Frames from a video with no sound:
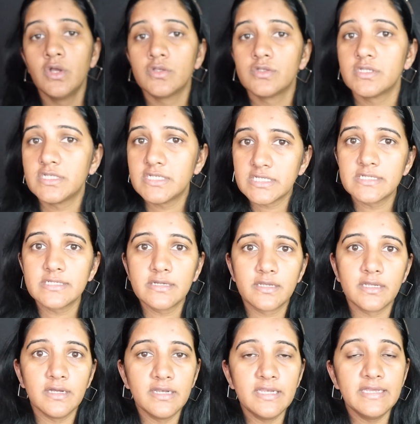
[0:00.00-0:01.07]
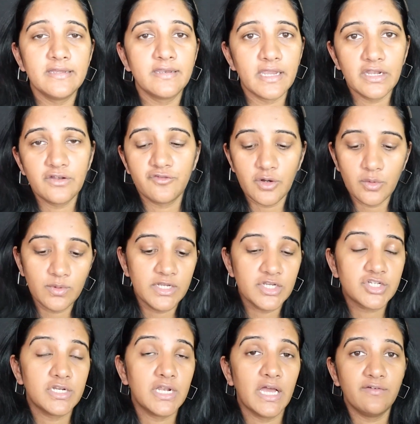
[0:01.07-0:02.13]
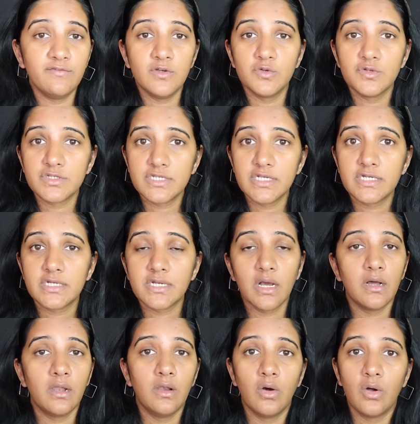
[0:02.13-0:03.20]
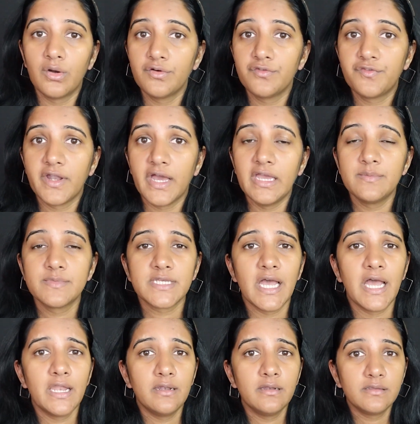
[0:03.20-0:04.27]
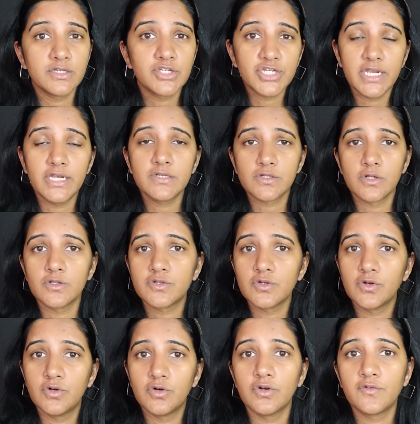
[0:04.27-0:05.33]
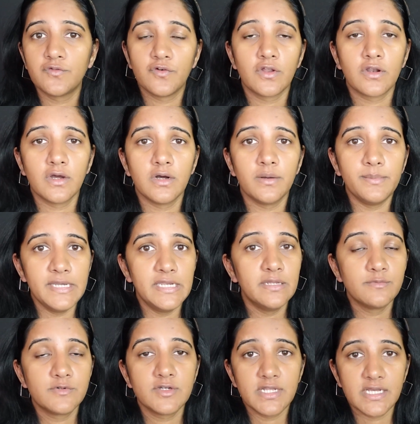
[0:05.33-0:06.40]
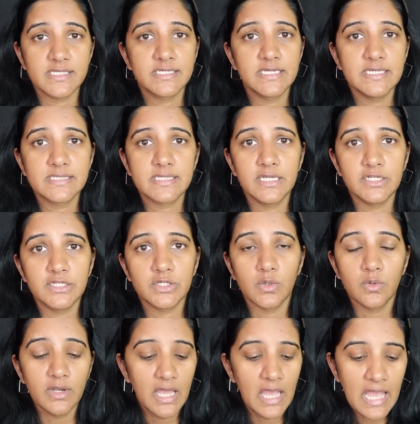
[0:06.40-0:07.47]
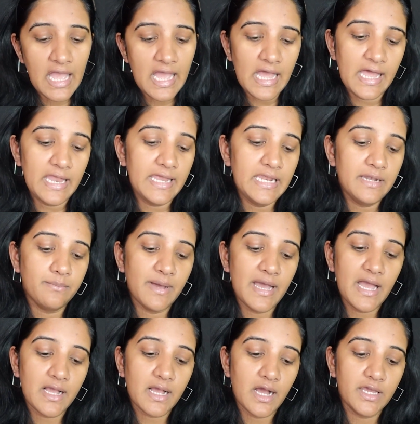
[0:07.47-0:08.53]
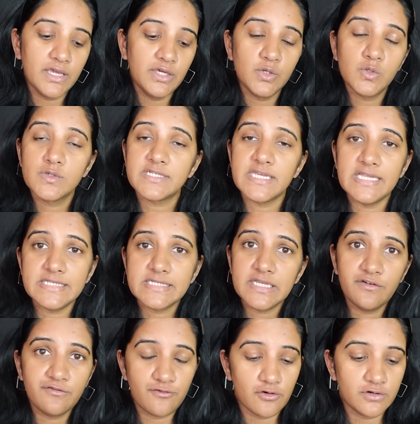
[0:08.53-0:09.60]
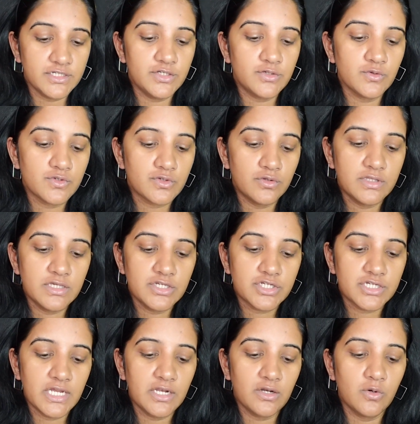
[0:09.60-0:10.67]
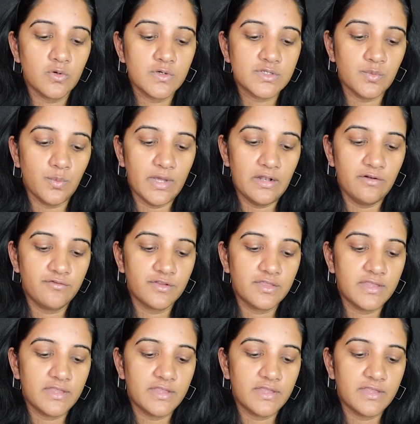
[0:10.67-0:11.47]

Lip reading: So this is a really great foundation. I've used it a lot of times and the shade is also good for a medium to dusky skin tone. And in MAC, I use NC42. So this shade goes well for